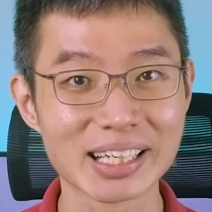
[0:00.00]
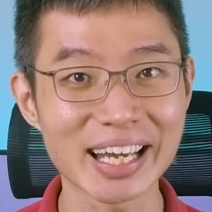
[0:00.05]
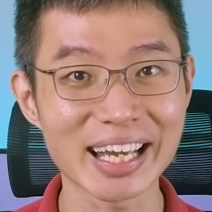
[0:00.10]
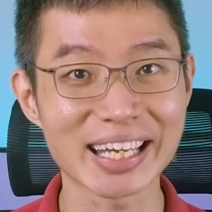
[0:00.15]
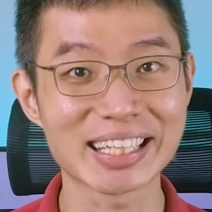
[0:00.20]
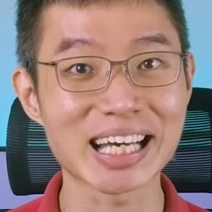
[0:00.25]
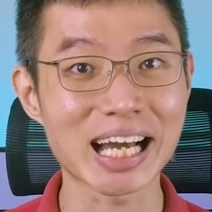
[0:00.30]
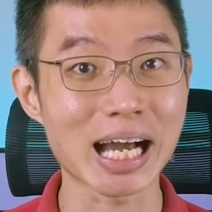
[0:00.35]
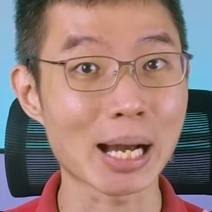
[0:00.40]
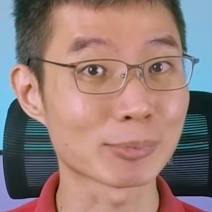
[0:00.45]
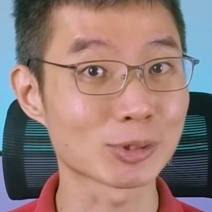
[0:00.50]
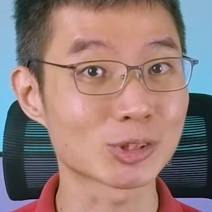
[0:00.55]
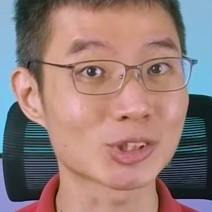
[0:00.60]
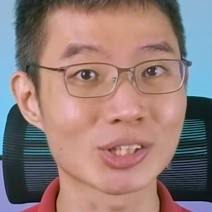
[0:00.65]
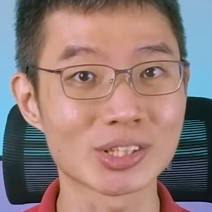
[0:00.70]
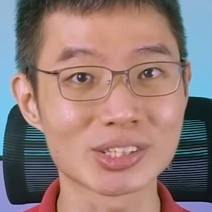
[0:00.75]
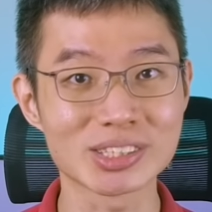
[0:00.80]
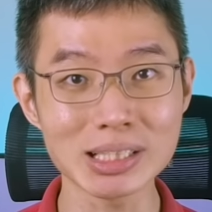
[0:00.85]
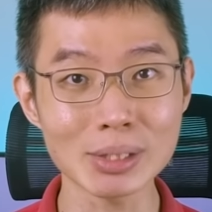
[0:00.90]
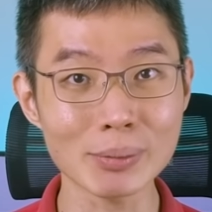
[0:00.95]
And I'm
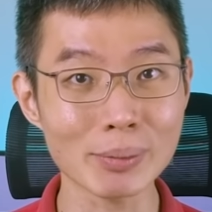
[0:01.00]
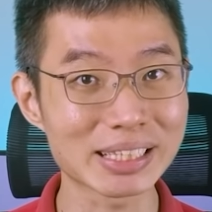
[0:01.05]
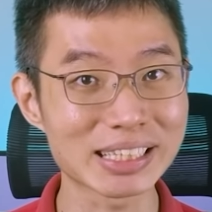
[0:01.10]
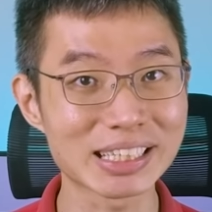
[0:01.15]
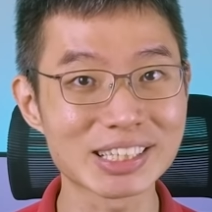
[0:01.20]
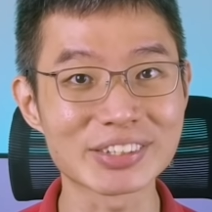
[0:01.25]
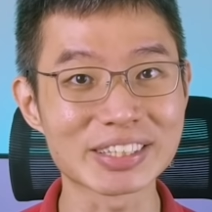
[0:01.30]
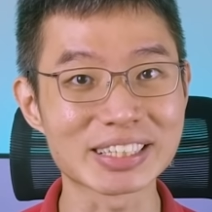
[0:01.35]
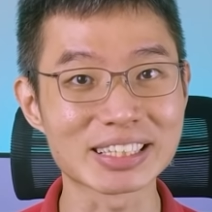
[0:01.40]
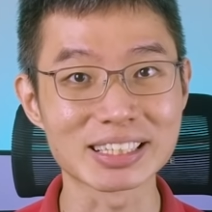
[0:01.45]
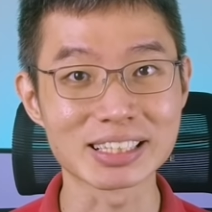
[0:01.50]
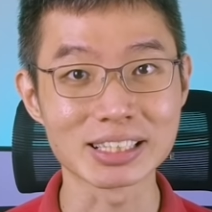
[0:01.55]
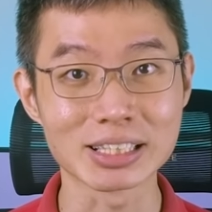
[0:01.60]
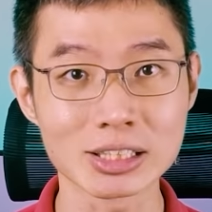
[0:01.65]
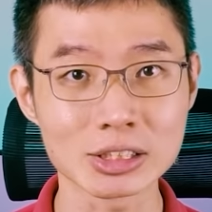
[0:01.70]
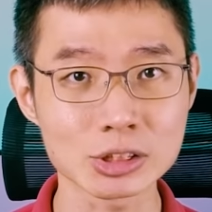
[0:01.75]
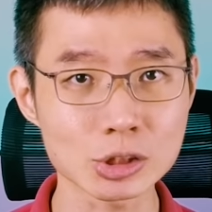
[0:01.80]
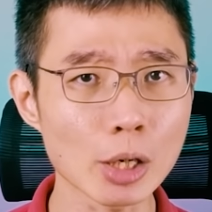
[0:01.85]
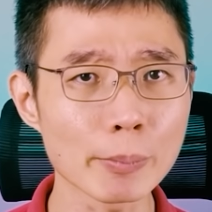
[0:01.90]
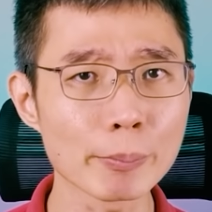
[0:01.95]
sure you're wondering,
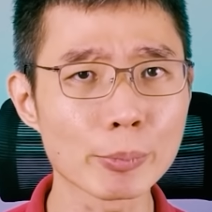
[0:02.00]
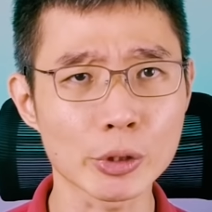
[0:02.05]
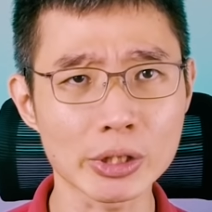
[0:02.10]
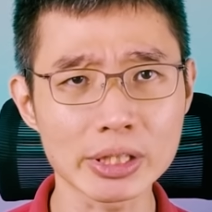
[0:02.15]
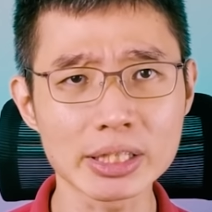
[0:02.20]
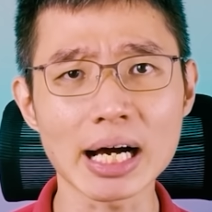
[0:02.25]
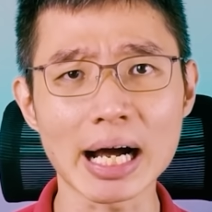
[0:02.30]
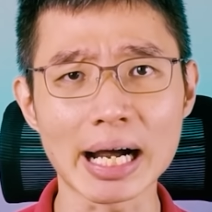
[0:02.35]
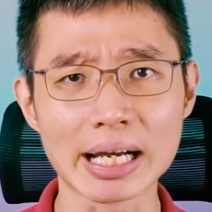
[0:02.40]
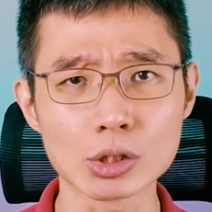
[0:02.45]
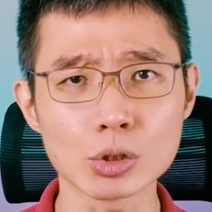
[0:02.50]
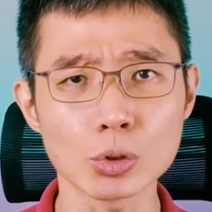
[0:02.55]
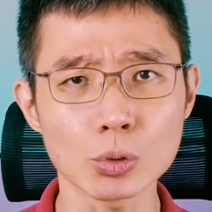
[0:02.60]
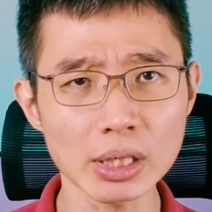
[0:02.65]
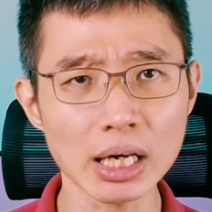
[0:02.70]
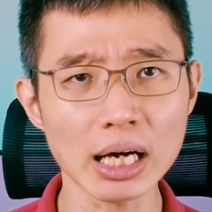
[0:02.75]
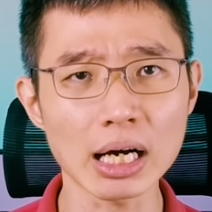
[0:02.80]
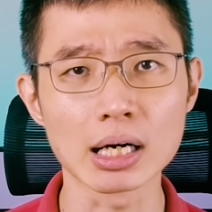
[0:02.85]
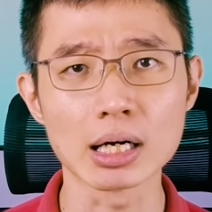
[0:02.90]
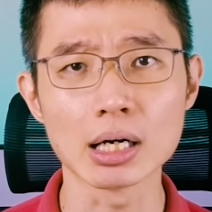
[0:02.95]
stockbroker I know
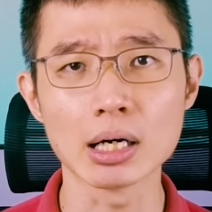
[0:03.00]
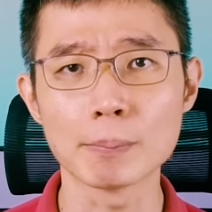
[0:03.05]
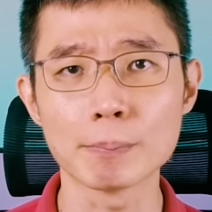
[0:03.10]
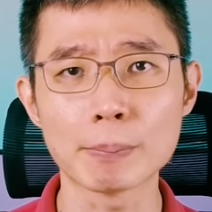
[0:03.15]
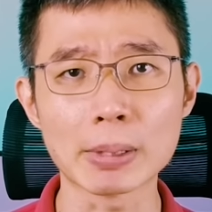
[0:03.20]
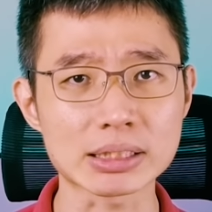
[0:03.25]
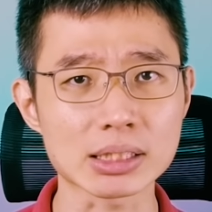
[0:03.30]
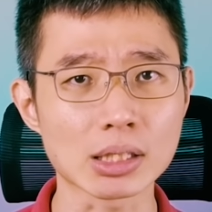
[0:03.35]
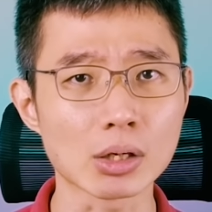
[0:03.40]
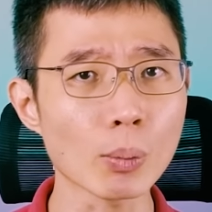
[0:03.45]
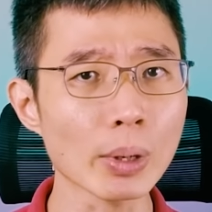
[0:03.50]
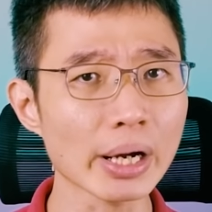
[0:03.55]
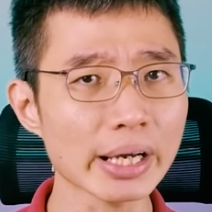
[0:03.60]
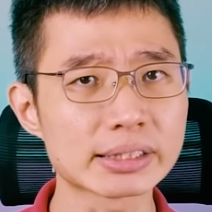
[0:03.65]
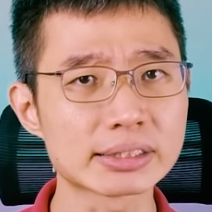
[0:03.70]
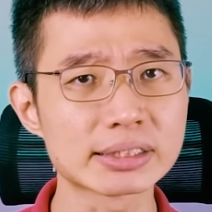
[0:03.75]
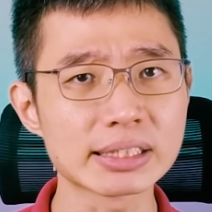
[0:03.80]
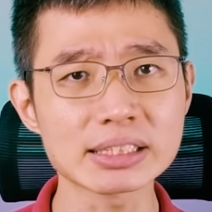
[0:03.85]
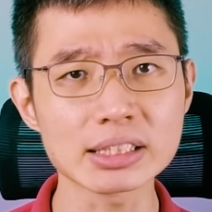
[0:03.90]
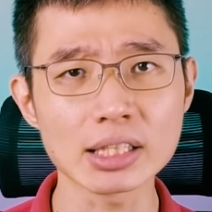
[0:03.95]
lah, but what
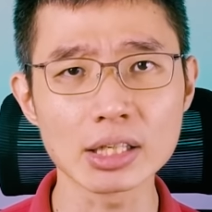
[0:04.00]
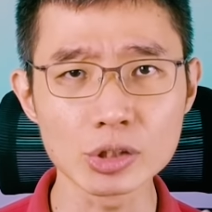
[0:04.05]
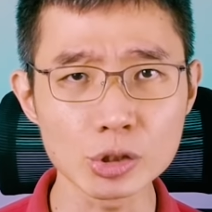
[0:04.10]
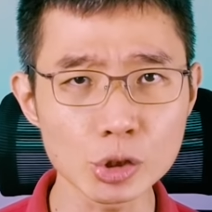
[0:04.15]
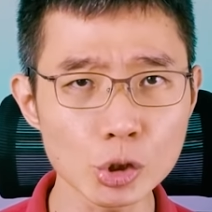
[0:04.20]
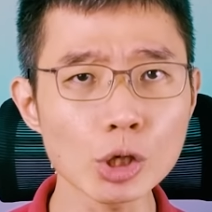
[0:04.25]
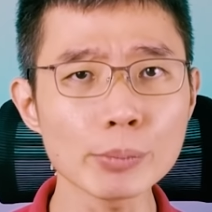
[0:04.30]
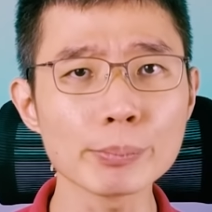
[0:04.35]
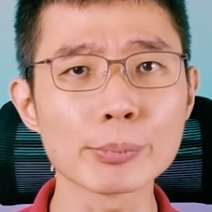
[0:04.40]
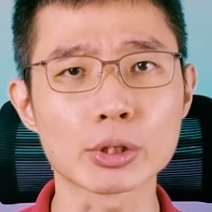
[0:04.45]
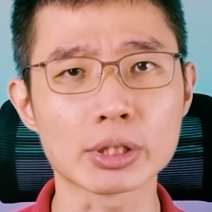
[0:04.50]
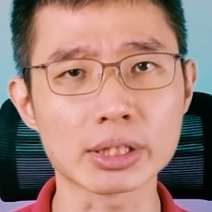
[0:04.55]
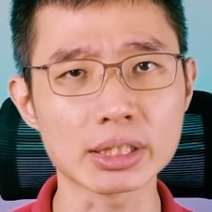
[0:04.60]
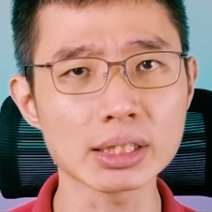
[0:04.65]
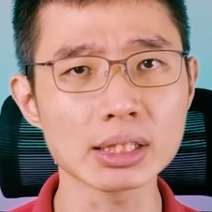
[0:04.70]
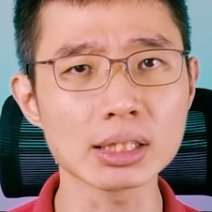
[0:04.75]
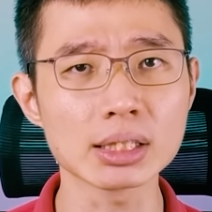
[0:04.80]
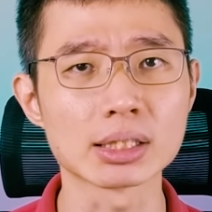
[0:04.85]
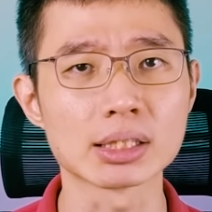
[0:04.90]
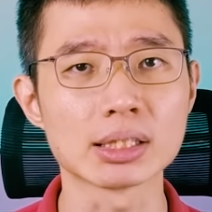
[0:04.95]
is this
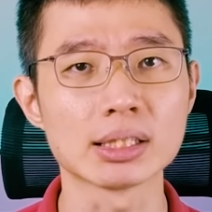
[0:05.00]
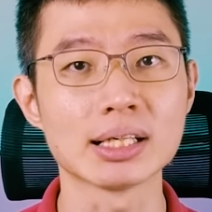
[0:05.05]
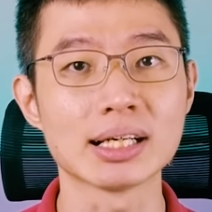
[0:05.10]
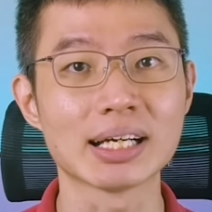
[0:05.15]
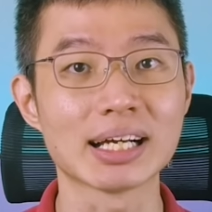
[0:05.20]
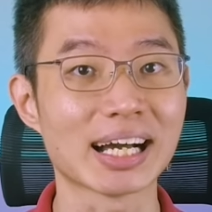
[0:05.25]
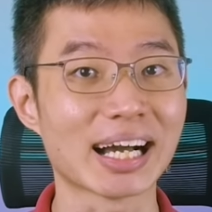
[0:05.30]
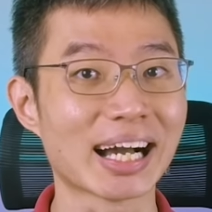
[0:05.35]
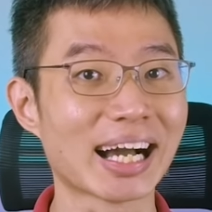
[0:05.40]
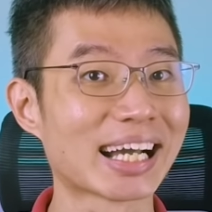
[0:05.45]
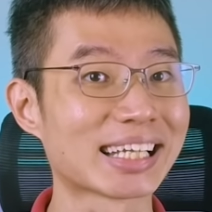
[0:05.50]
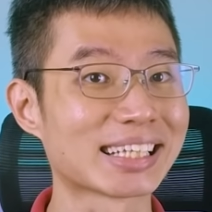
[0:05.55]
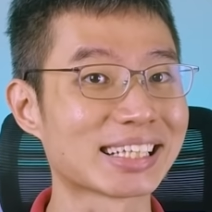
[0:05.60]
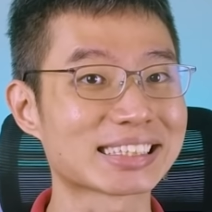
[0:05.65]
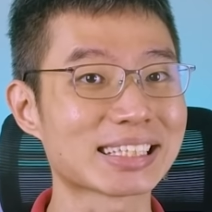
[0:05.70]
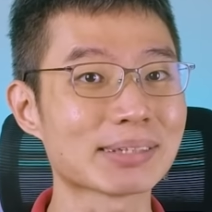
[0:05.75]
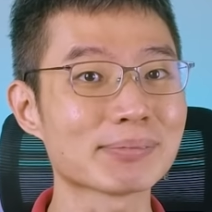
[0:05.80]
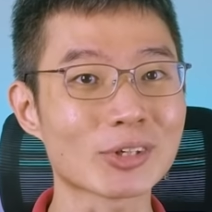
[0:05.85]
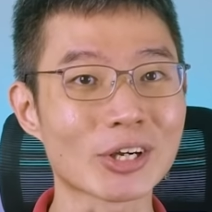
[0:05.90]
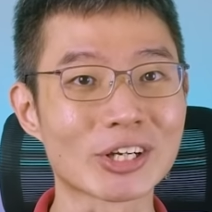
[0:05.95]
neobroker? I had the
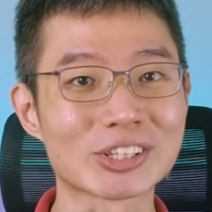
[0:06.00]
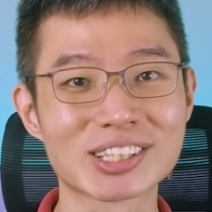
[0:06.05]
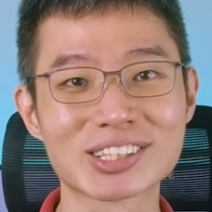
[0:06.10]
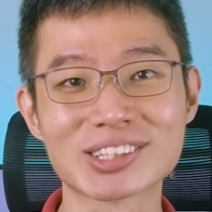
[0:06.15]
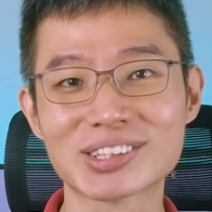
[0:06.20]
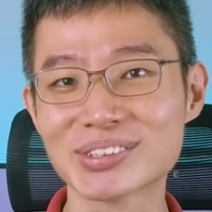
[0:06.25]
same question